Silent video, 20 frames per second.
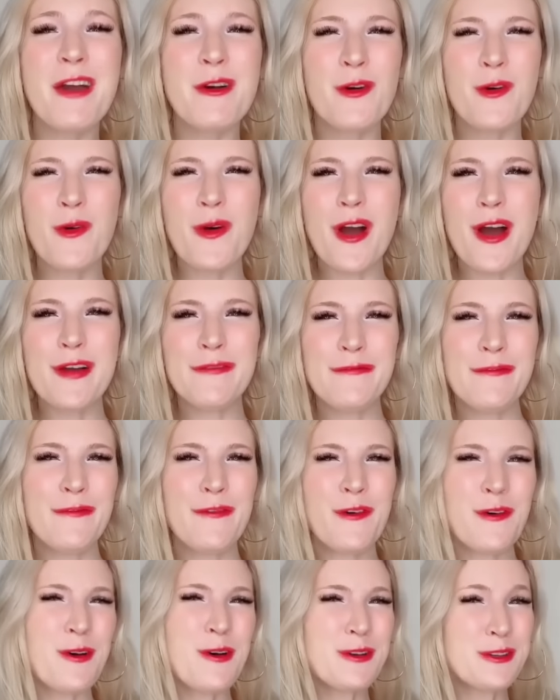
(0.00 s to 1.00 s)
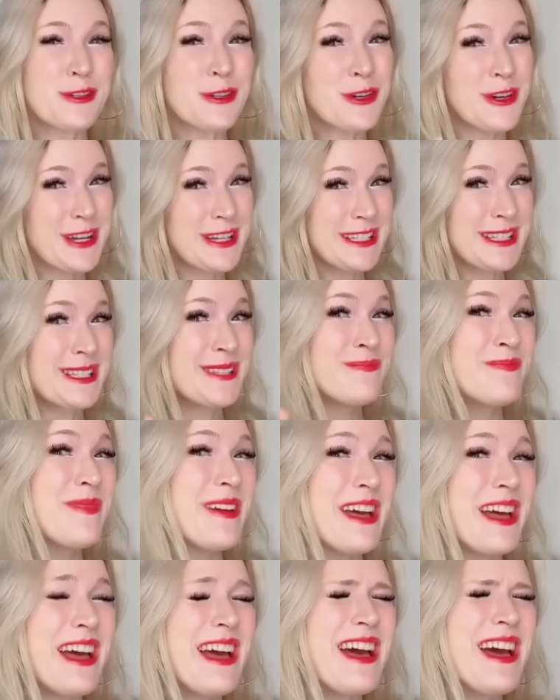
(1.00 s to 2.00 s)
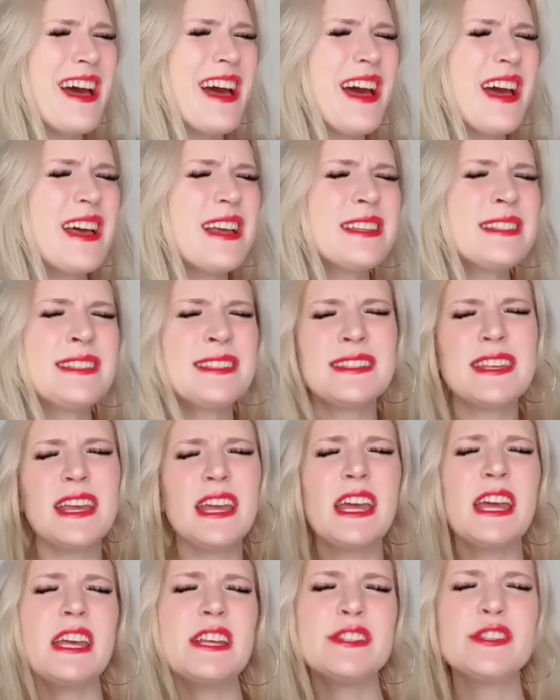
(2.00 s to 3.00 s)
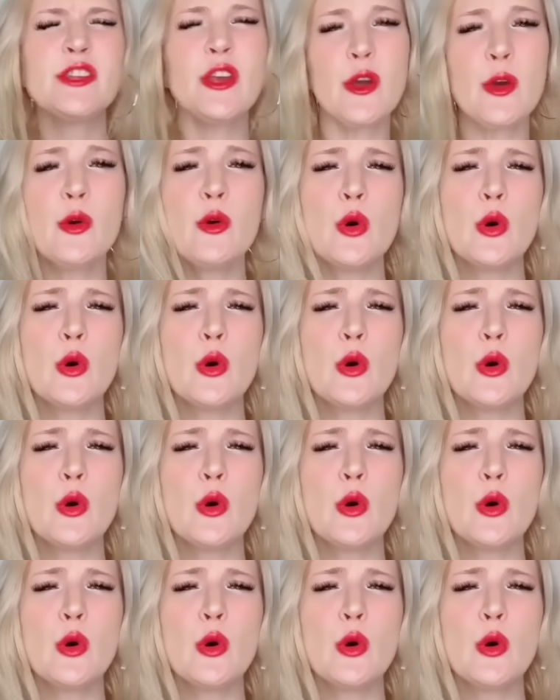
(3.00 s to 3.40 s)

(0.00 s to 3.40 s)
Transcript: want for Christmas is you.